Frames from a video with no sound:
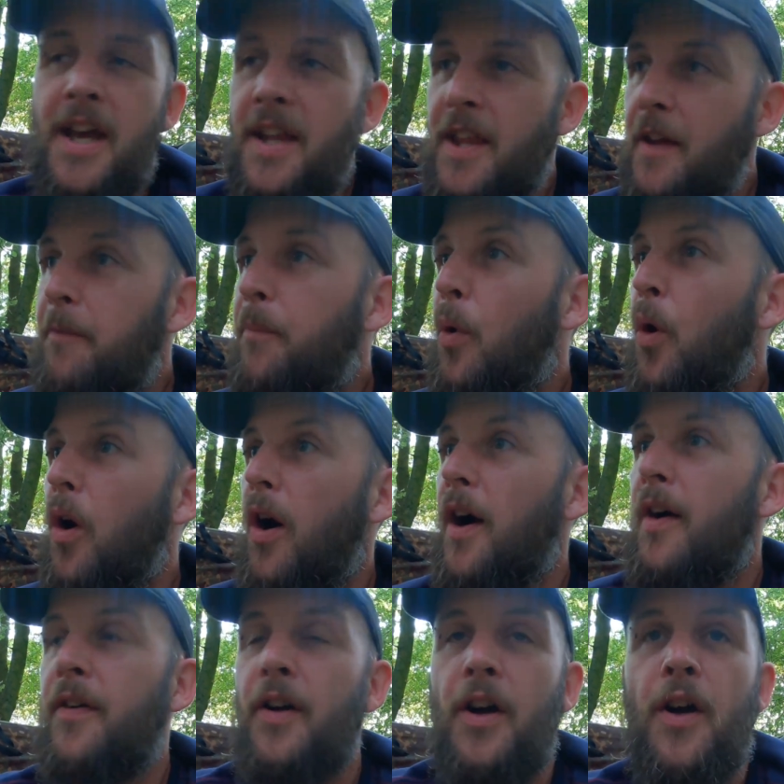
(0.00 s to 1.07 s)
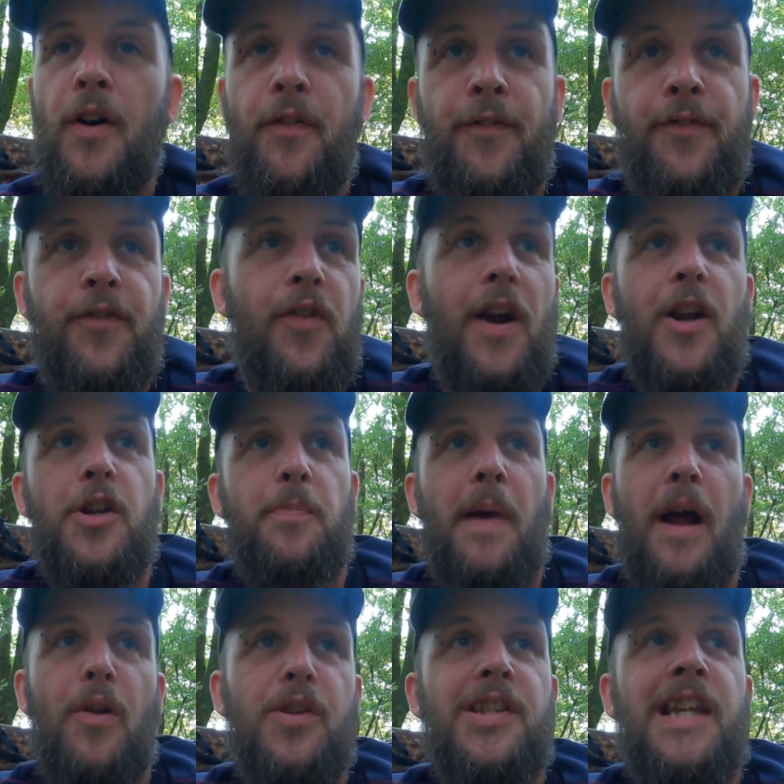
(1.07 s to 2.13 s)
they've bought a
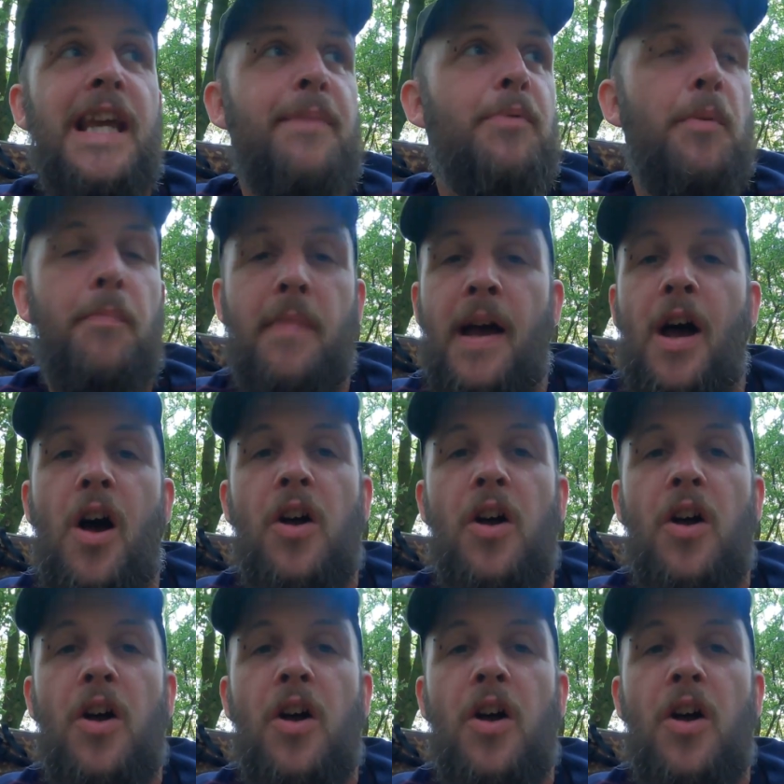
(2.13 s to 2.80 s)
£300 sleeping mat.